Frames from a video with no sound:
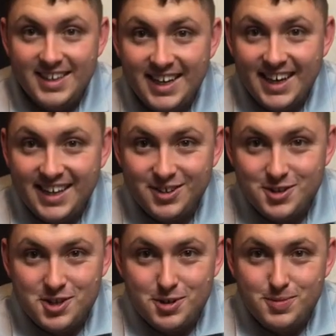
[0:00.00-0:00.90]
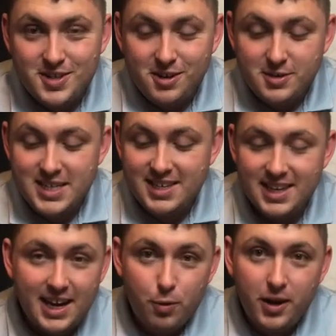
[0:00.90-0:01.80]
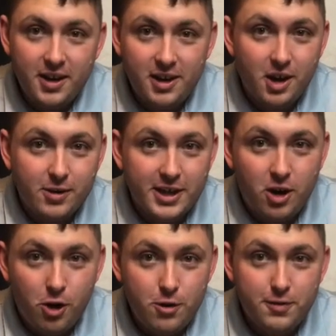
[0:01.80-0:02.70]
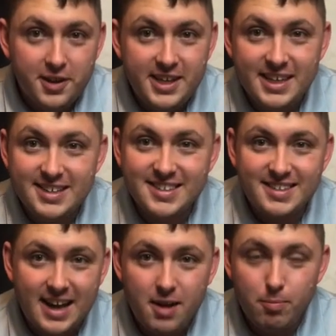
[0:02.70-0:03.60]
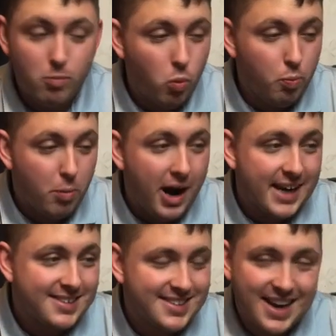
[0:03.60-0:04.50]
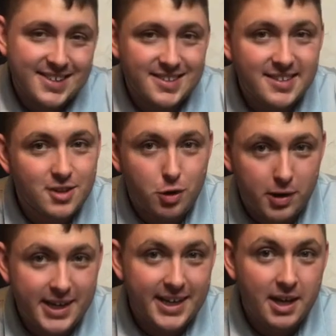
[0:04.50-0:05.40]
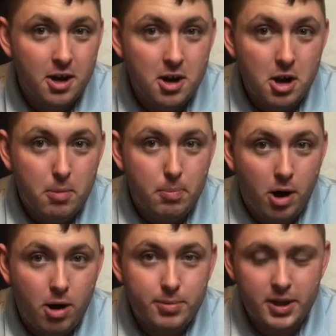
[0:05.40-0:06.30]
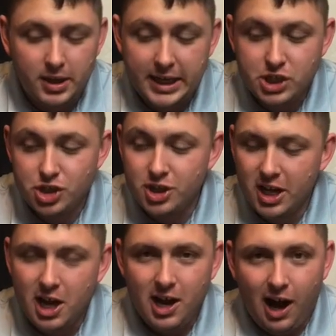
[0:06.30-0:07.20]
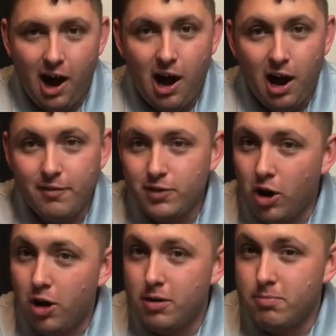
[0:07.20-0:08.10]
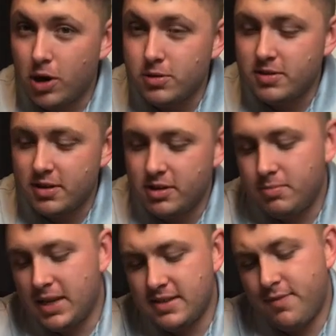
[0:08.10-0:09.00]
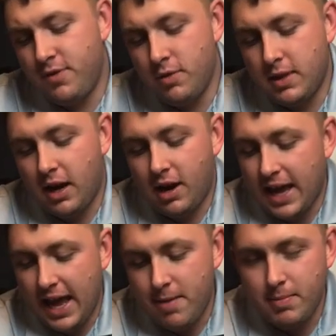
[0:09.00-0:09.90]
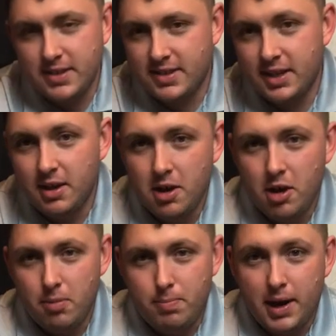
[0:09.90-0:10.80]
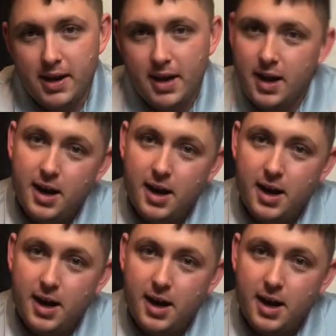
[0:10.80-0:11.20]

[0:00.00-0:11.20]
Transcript: G'day YouTube, so today we are going over the my Assassin's Creed pop collection. I've got most of them. There's a few that I am missing, but